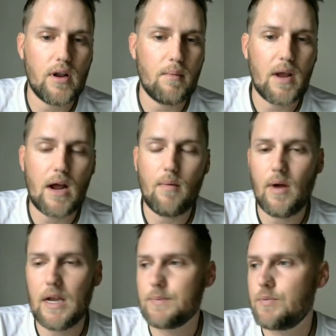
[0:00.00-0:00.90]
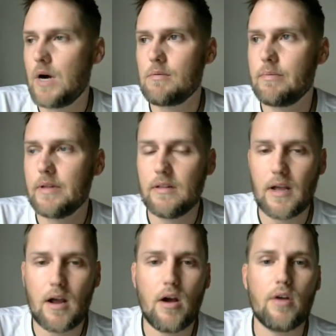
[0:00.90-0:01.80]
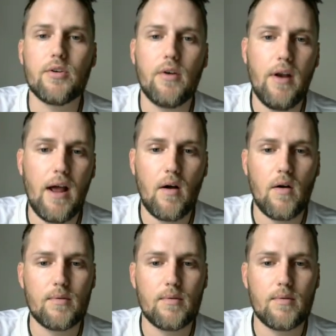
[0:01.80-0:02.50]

I mean, it's probably like 100 now.